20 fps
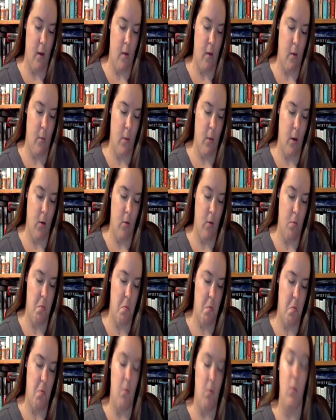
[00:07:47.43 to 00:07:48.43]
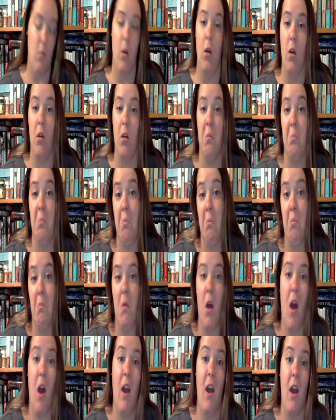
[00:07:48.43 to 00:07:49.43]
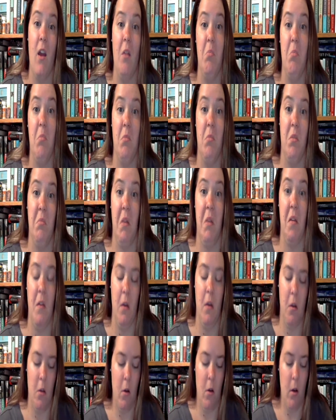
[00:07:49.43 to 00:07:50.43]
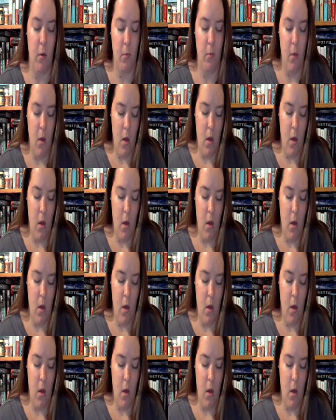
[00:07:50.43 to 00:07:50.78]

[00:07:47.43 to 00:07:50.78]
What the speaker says: doesn't matter. I got a decent deal on it.